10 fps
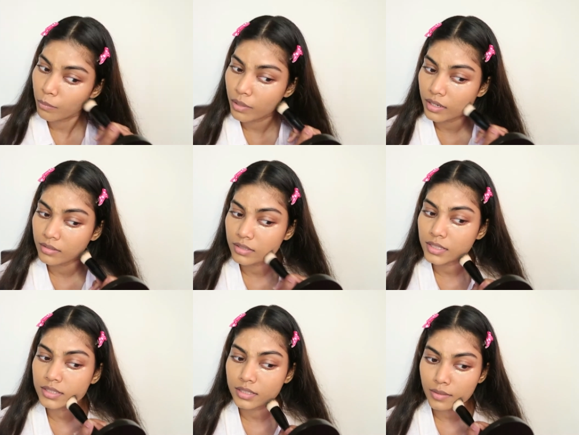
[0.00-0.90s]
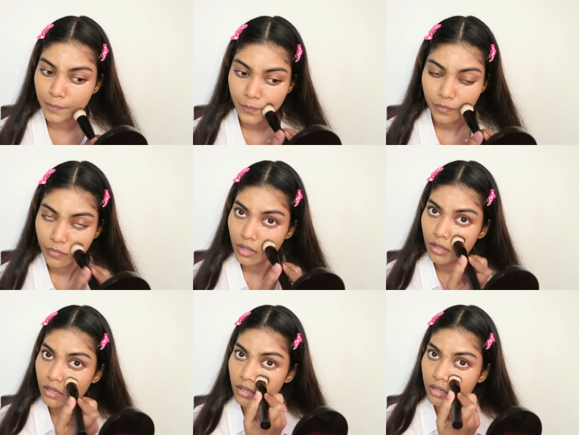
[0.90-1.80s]
But let's.
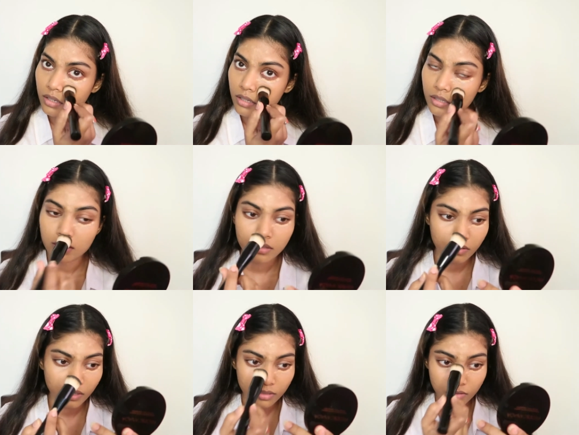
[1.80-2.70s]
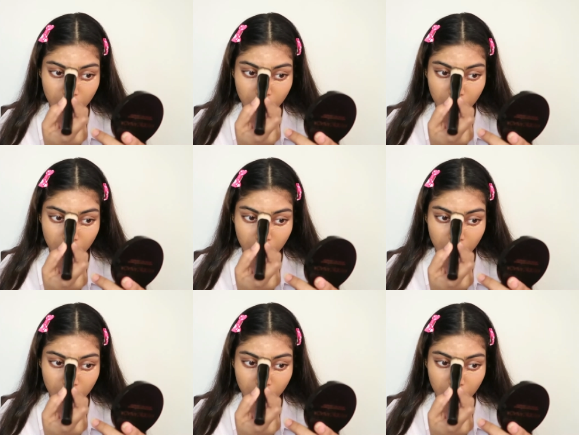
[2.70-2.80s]
Okay,